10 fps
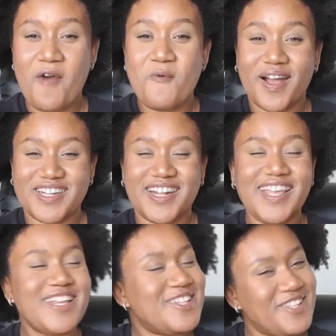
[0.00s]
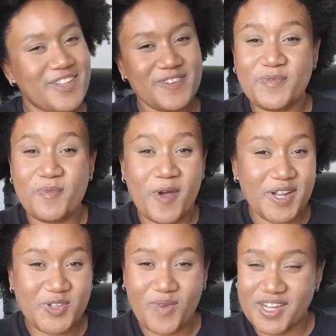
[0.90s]
Wash day is due. Tomorrow
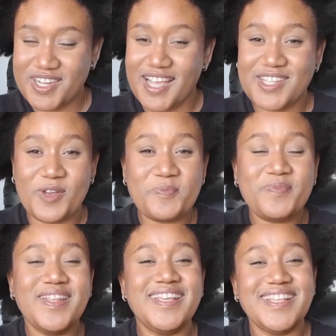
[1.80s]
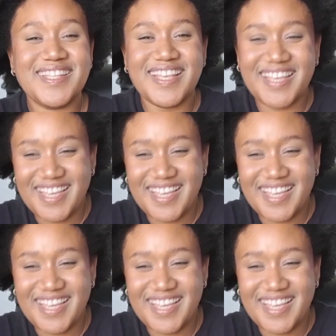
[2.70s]
is wash day, so please